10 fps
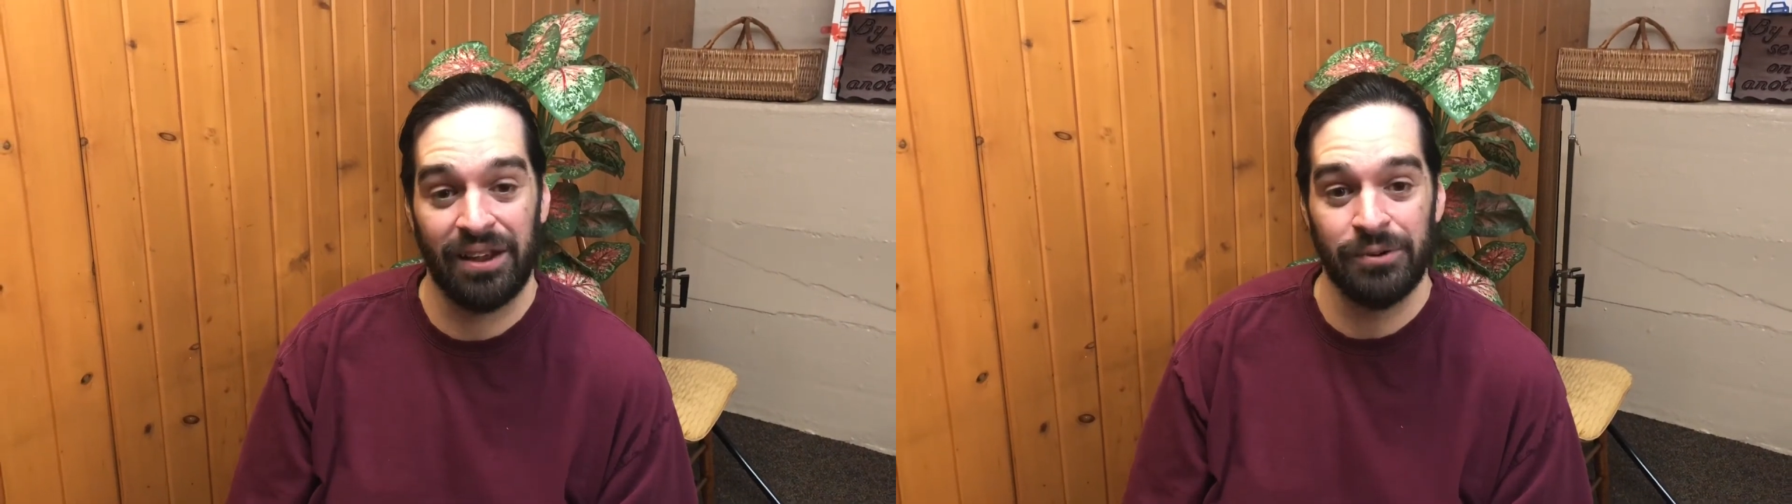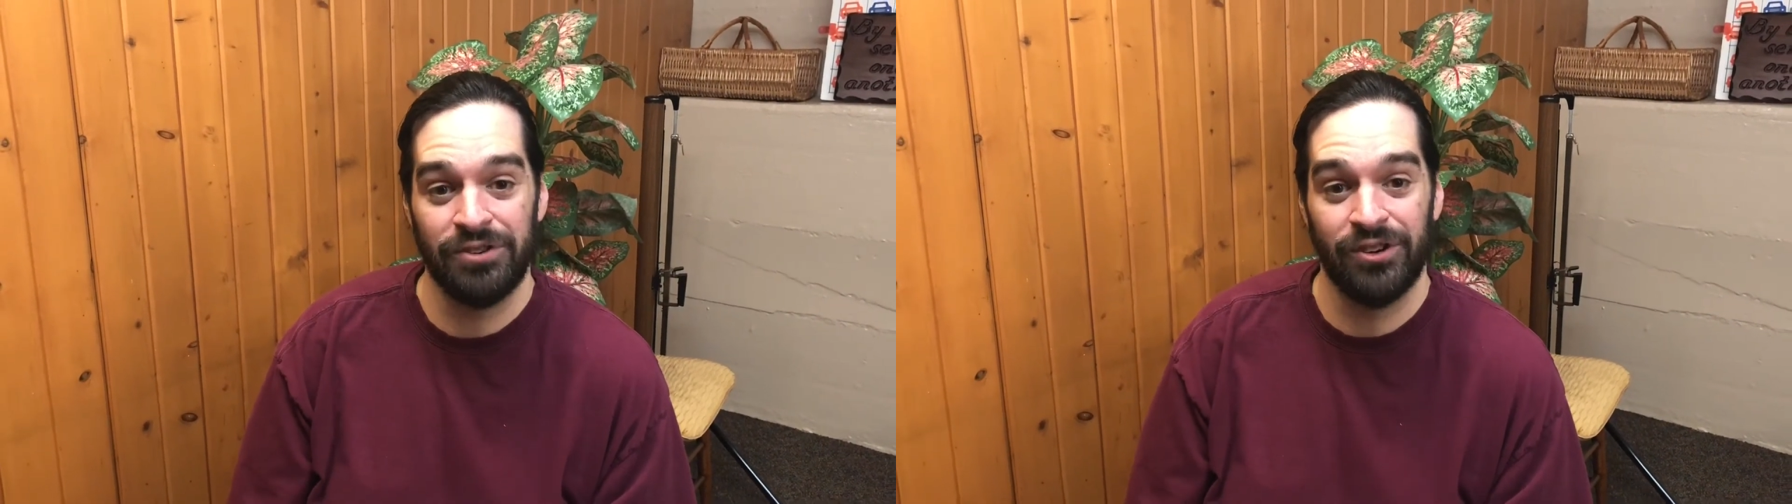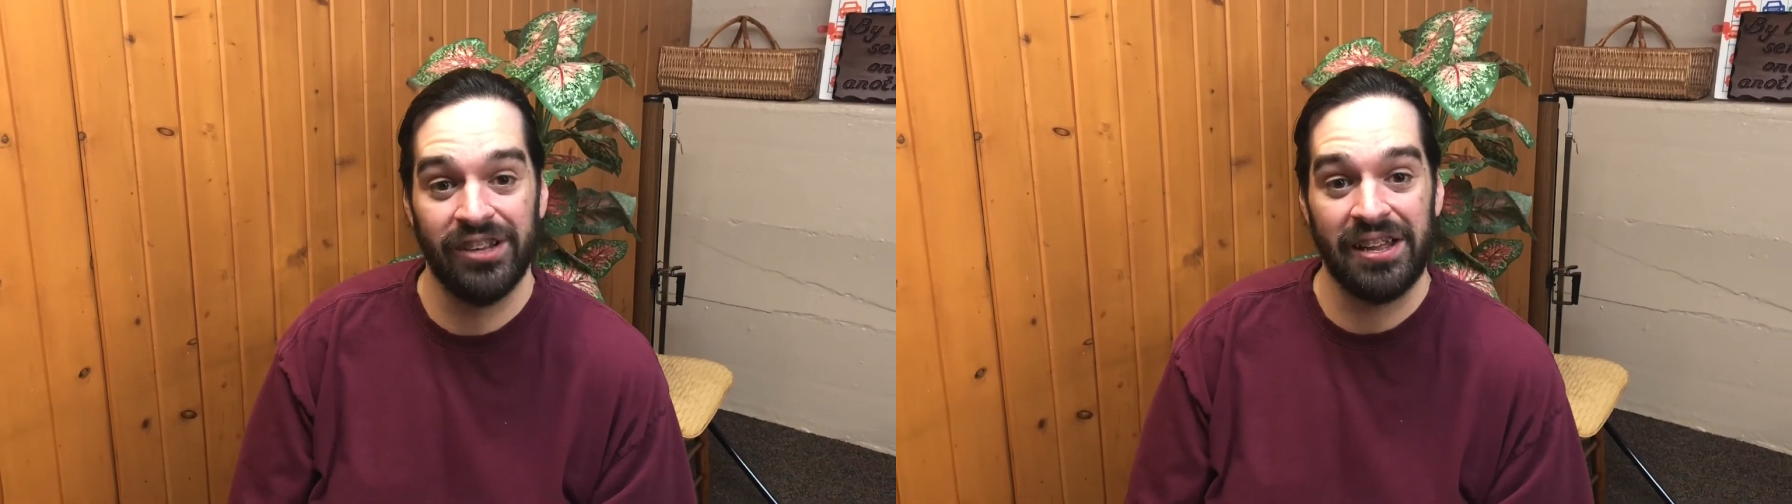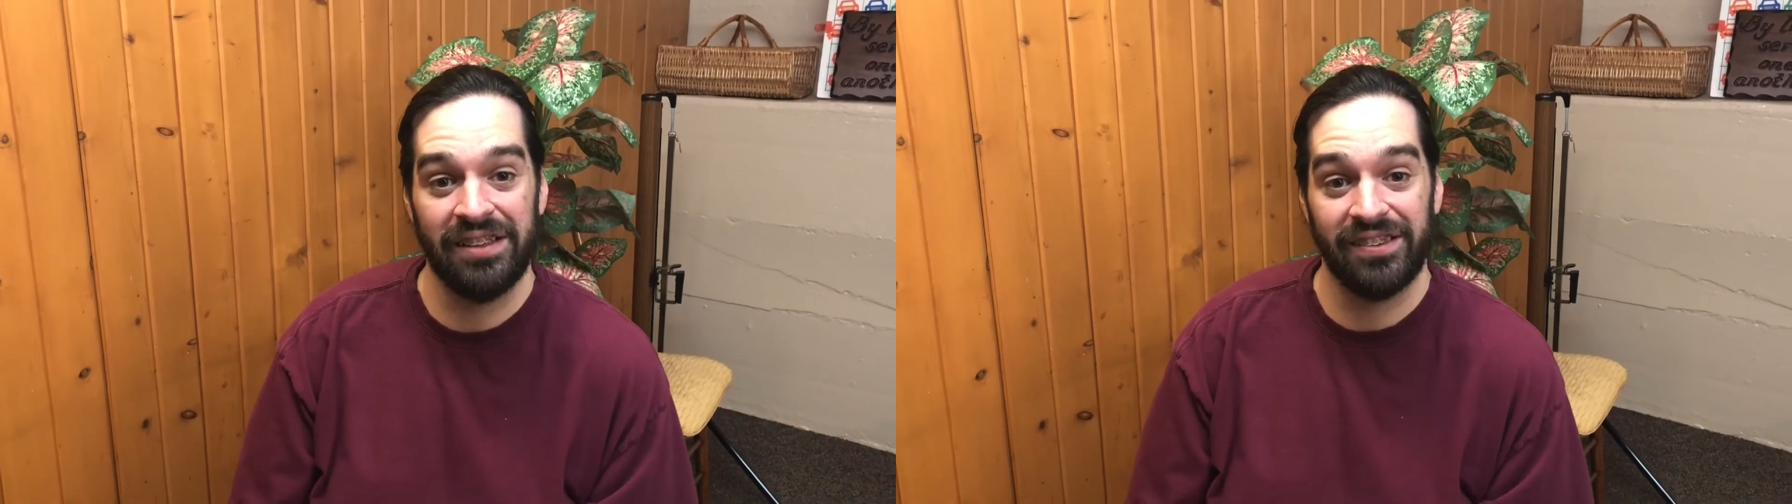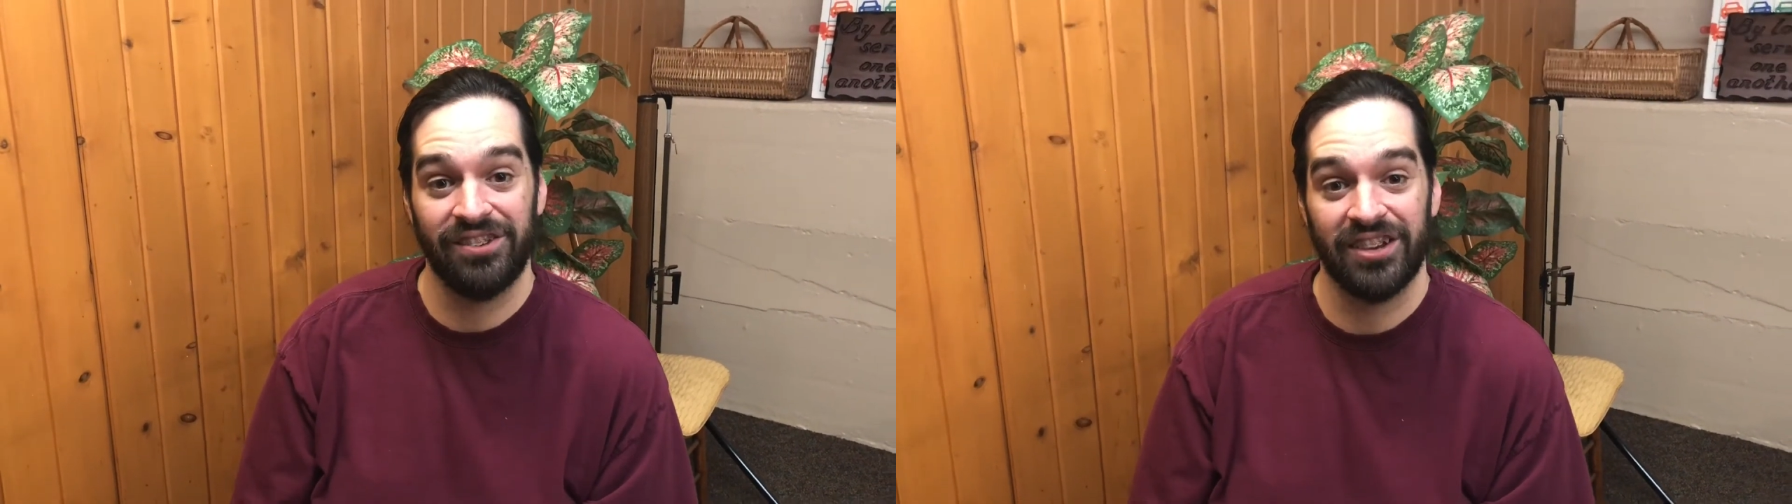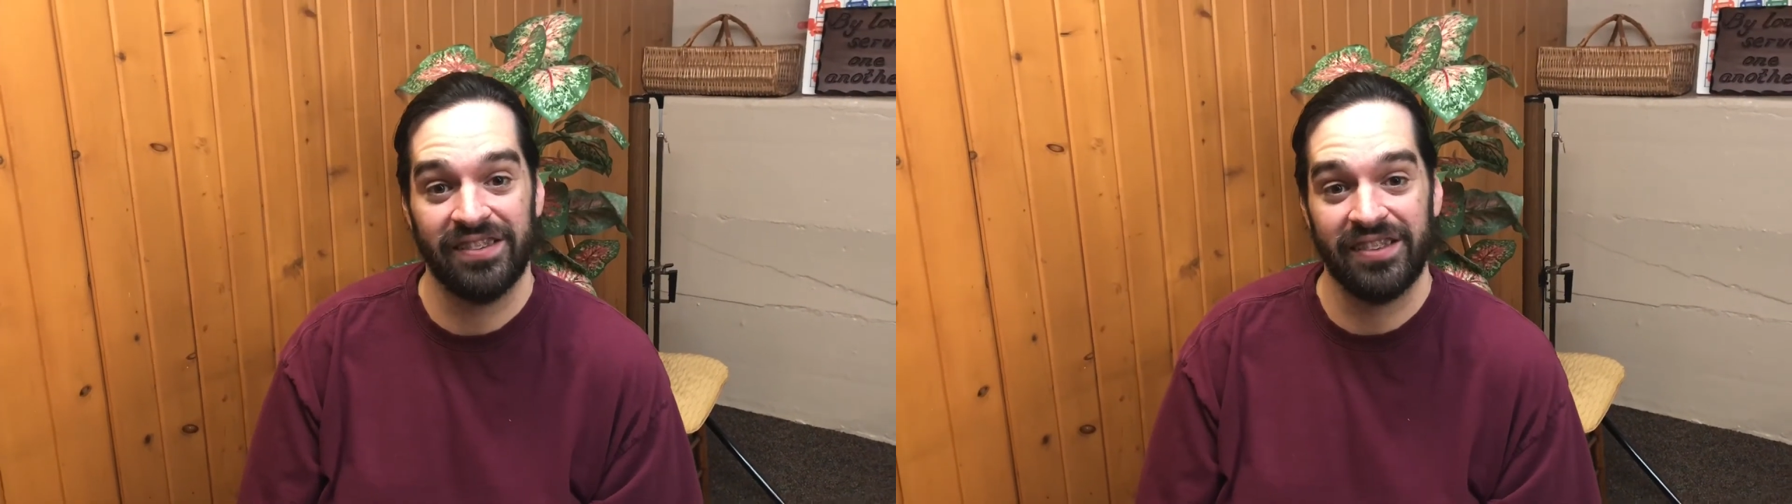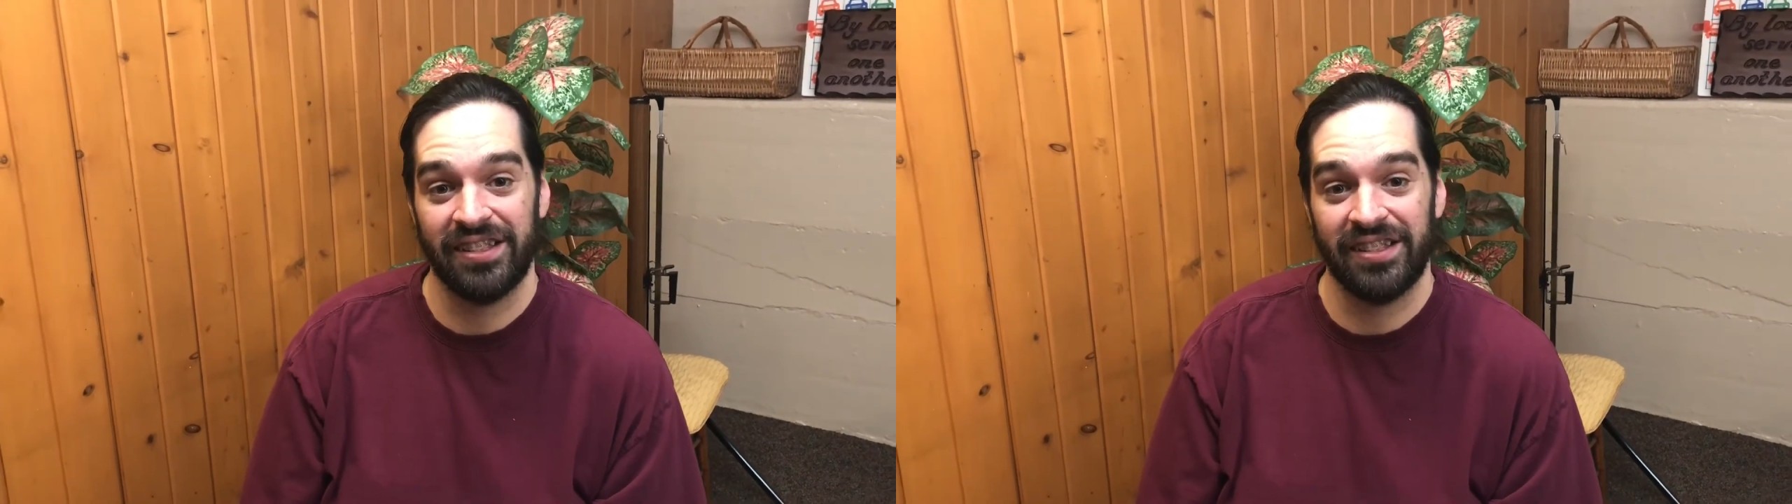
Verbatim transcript: I would really suggest